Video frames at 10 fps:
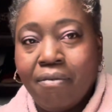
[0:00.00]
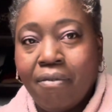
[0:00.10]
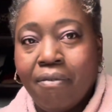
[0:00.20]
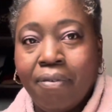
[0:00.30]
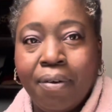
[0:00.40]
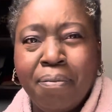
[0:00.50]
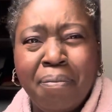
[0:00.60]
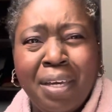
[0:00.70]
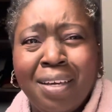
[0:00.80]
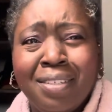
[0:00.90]
vote
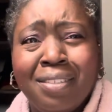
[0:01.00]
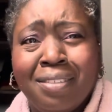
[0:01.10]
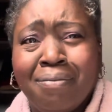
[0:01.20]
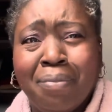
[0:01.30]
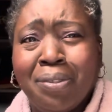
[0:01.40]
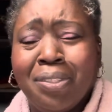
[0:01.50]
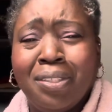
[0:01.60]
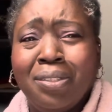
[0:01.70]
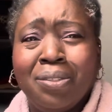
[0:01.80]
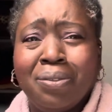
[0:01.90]
me as most
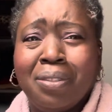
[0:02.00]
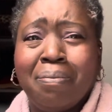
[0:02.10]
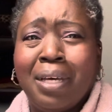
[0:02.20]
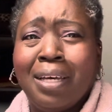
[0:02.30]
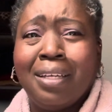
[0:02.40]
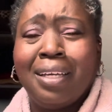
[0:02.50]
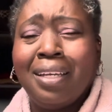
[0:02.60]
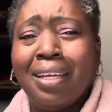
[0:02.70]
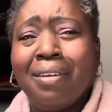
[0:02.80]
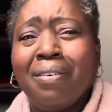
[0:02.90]
unusual smile,
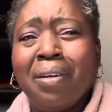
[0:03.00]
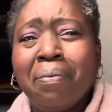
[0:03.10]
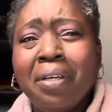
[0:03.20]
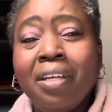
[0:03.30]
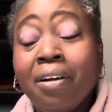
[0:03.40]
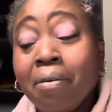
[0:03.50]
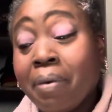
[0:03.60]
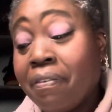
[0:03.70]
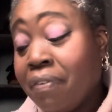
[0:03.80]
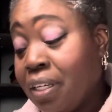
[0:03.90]
and it really hurt
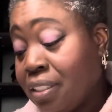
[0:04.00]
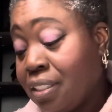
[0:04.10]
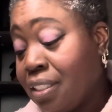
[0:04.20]
my feelings.